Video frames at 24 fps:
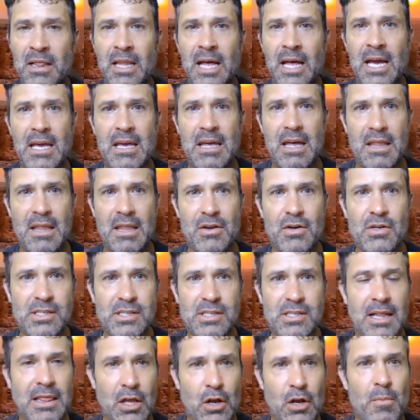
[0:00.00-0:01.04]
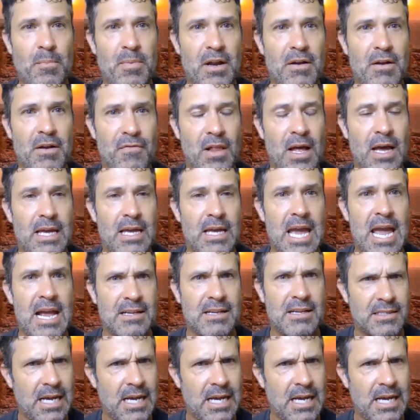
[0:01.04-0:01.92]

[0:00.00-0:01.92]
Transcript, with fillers: but like there's a little bit of like